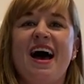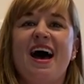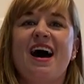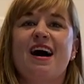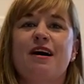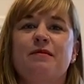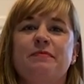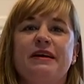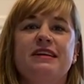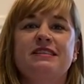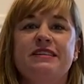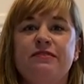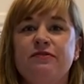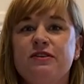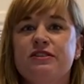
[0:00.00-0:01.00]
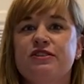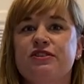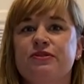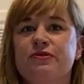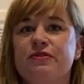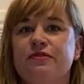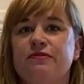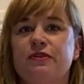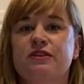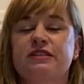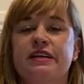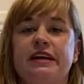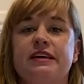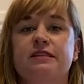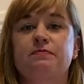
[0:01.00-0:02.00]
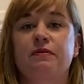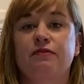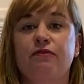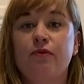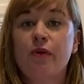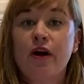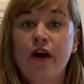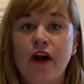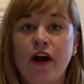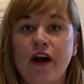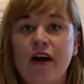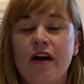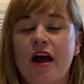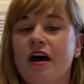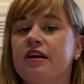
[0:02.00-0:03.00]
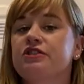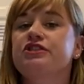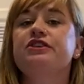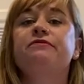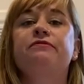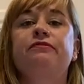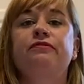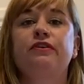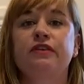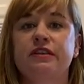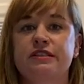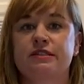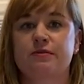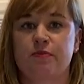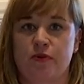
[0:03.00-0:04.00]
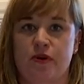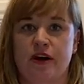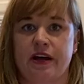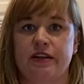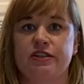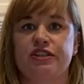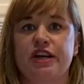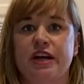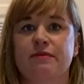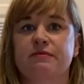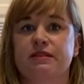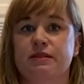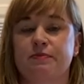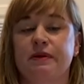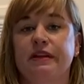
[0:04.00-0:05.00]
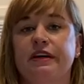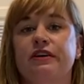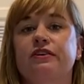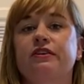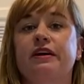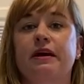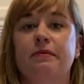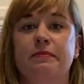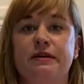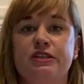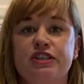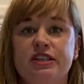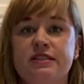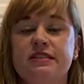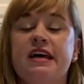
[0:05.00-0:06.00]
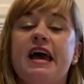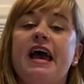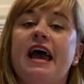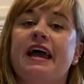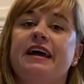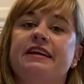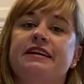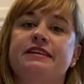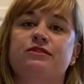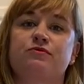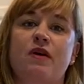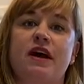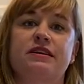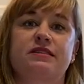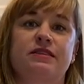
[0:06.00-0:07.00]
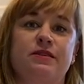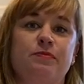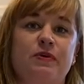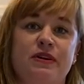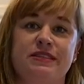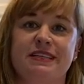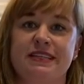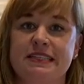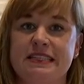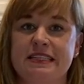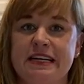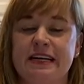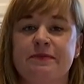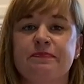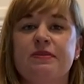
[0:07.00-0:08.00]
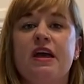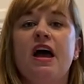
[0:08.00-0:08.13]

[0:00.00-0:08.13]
Um, in difference to the first ladies before her, uh, she fully supported James's political ambitions and his rise to the presidency.